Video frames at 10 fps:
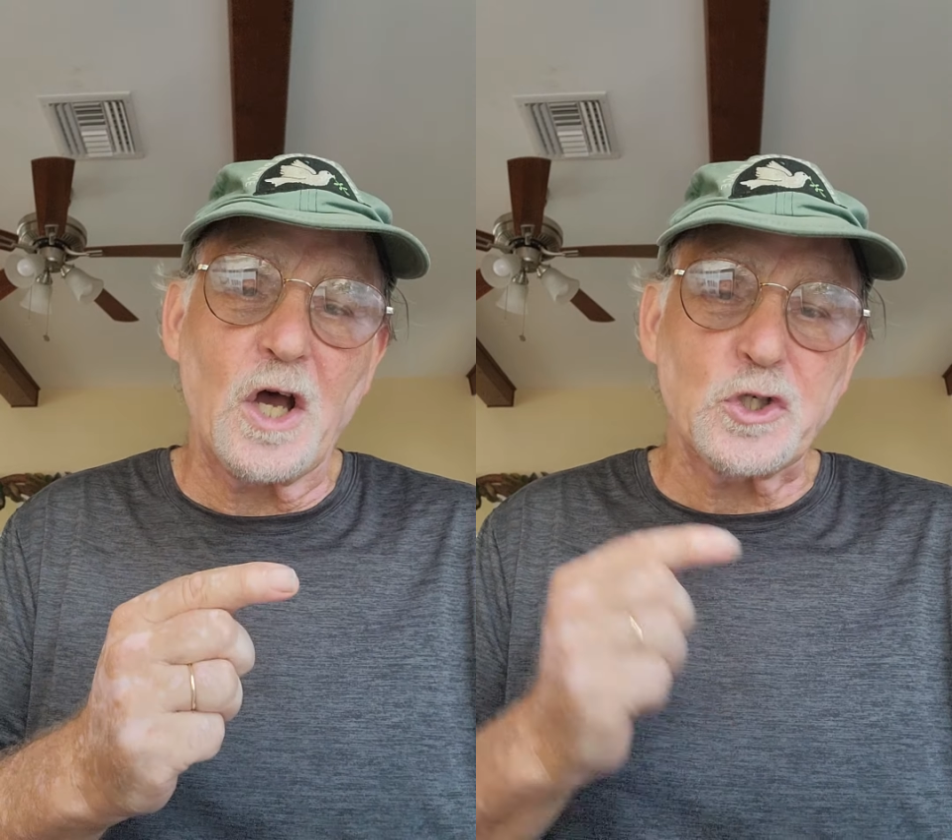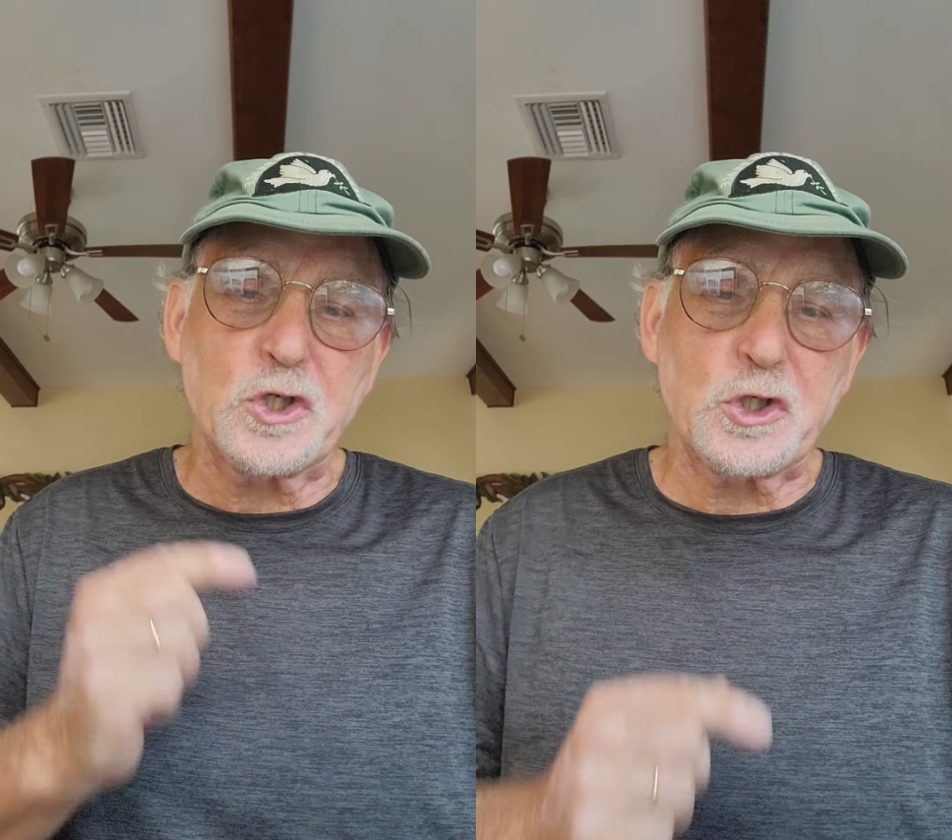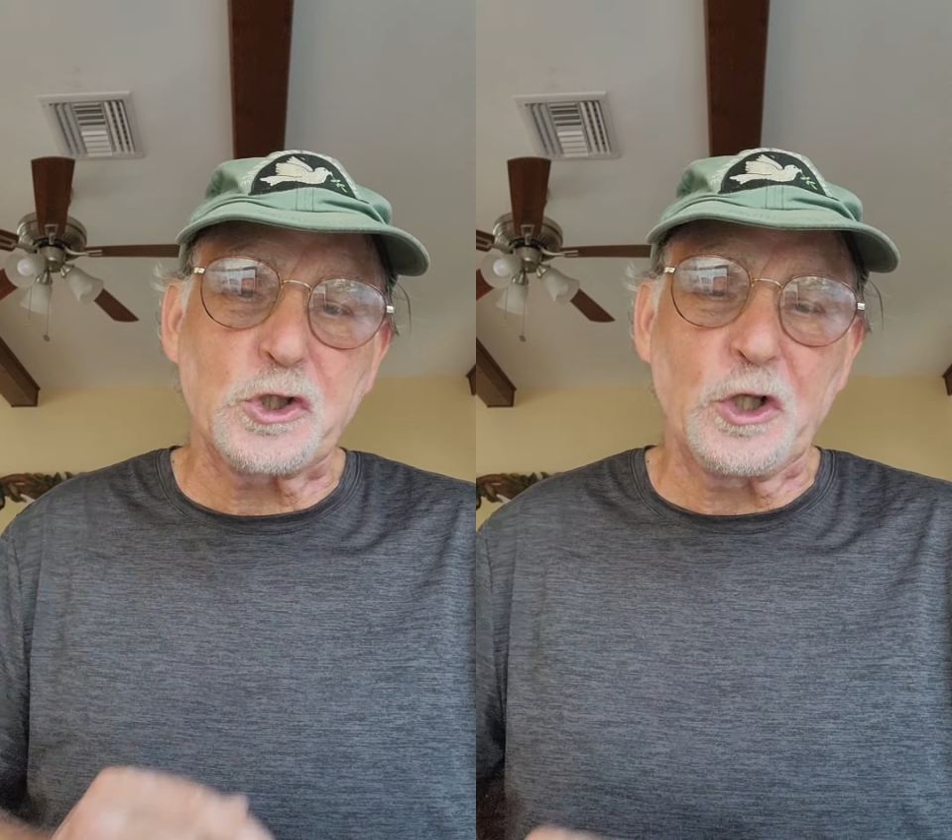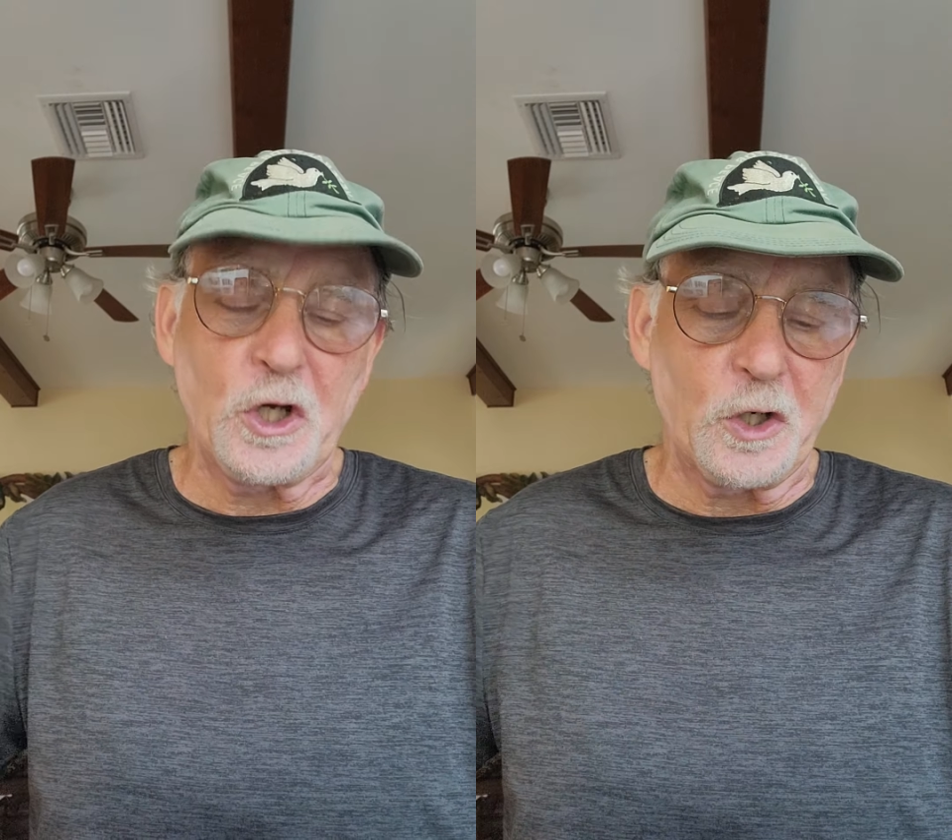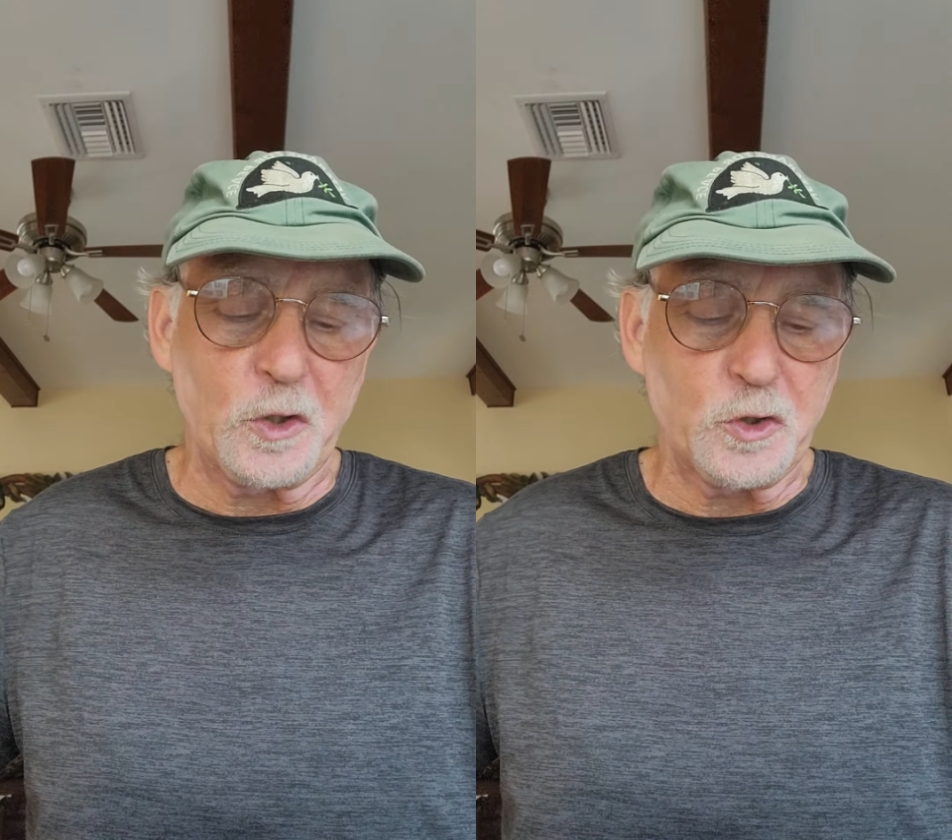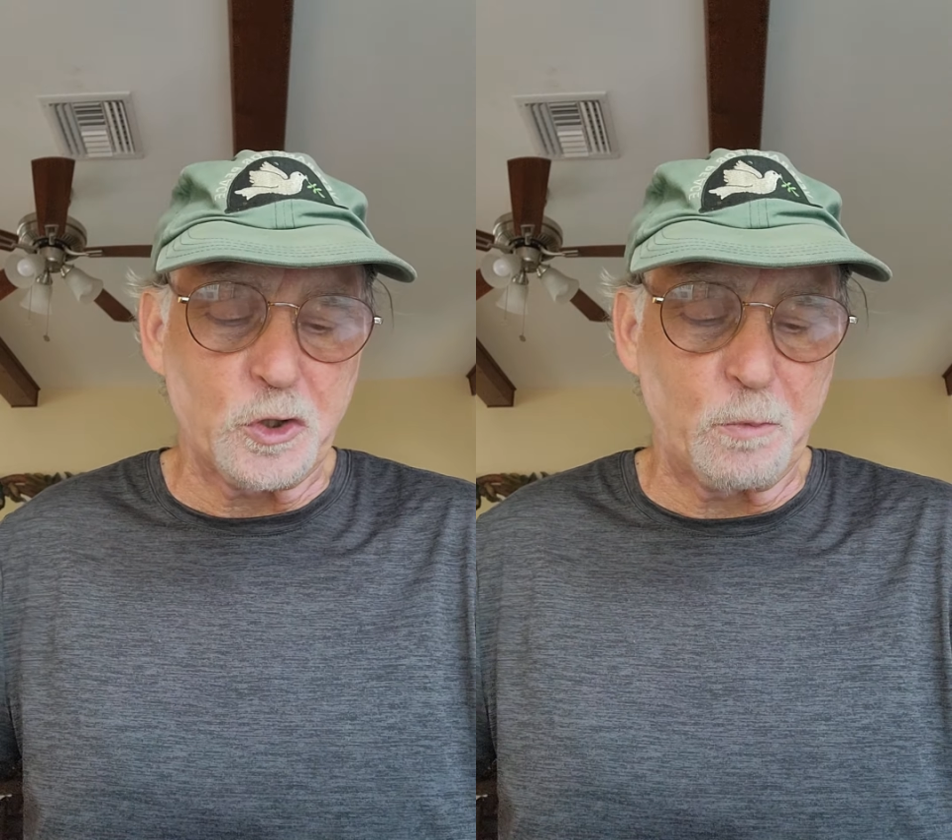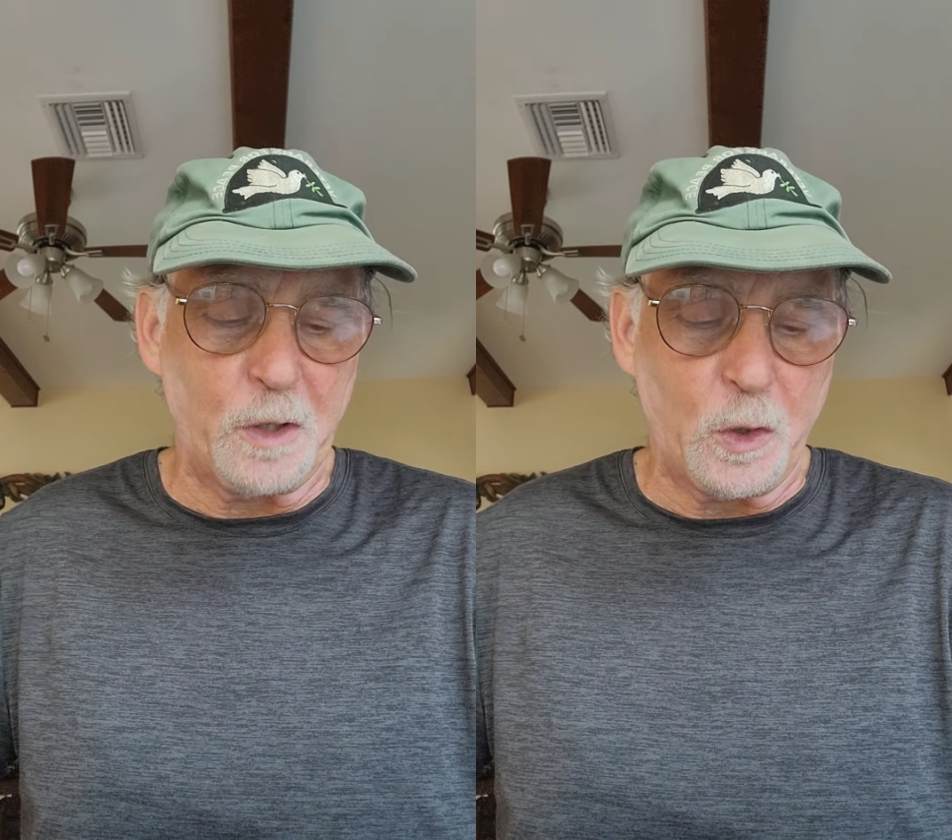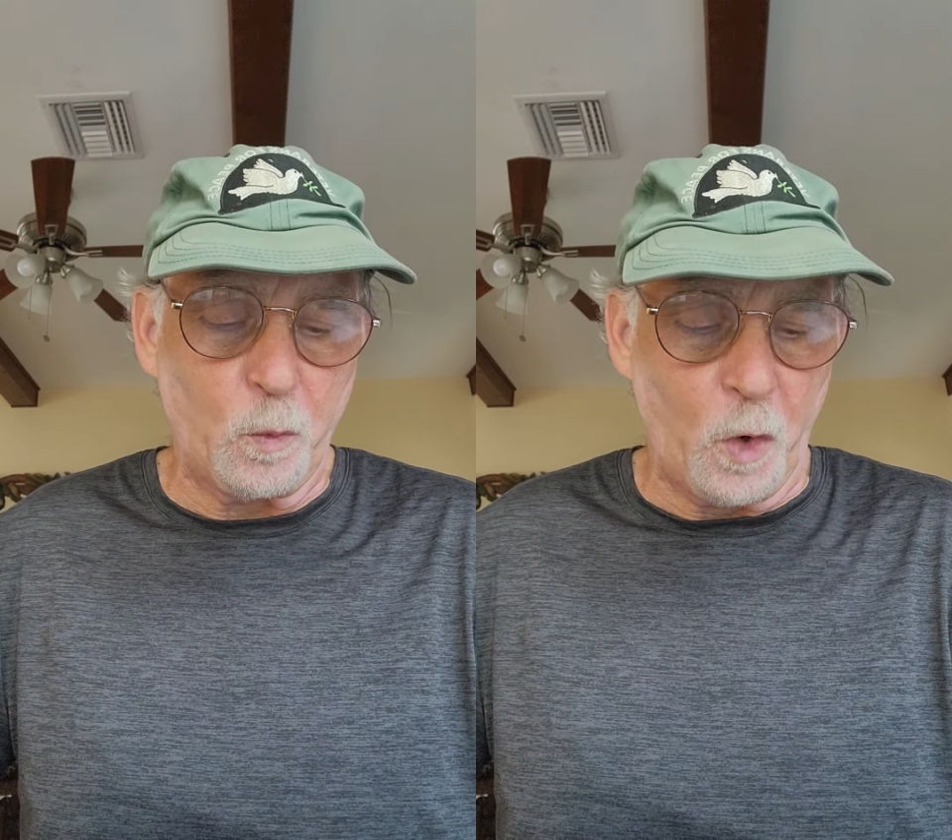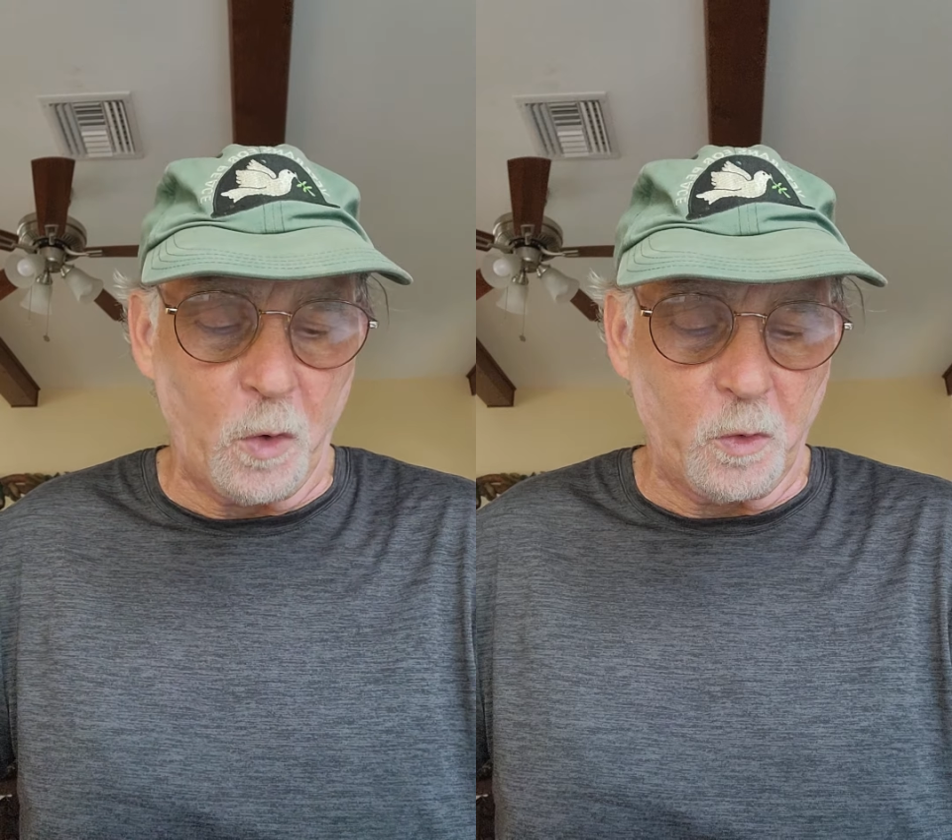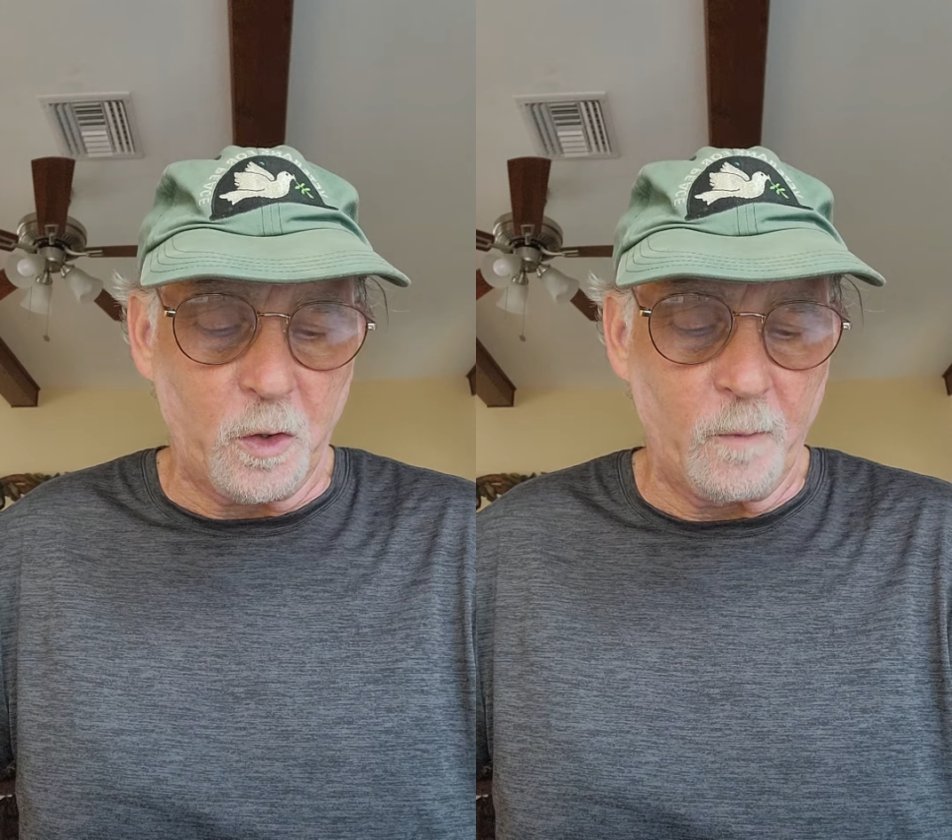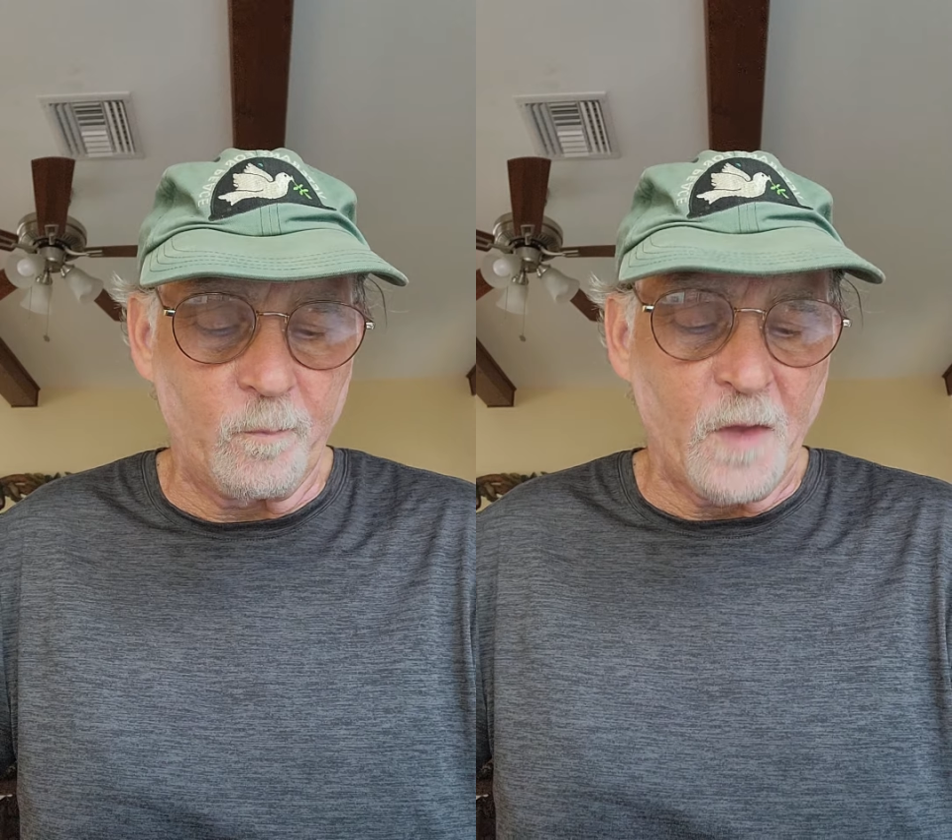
a slur to be woke.